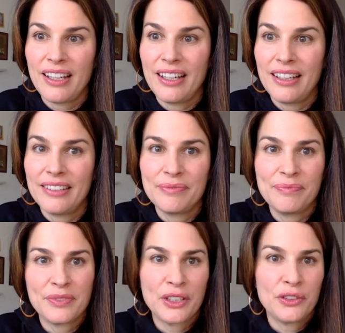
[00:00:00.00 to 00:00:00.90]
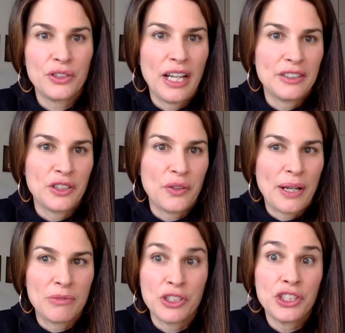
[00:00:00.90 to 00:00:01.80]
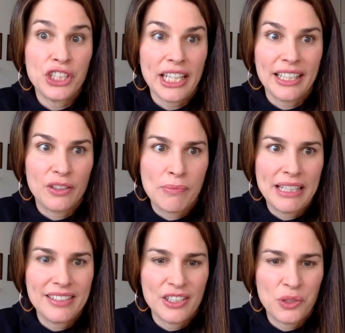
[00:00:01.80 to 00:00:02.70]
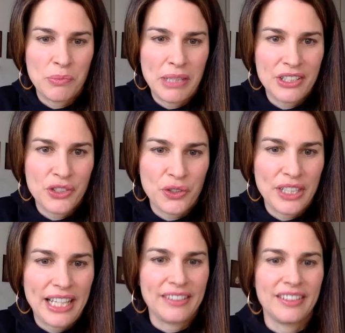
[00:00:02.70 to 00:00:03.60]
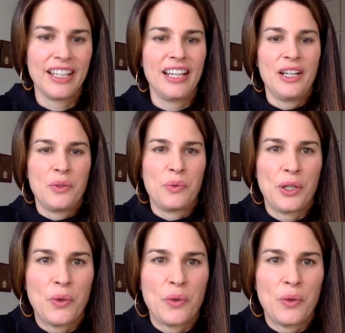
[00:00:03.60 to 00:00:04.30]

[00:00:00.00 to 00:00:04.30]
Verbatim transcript: um, you sorry i'm just checking the message to make sure that we're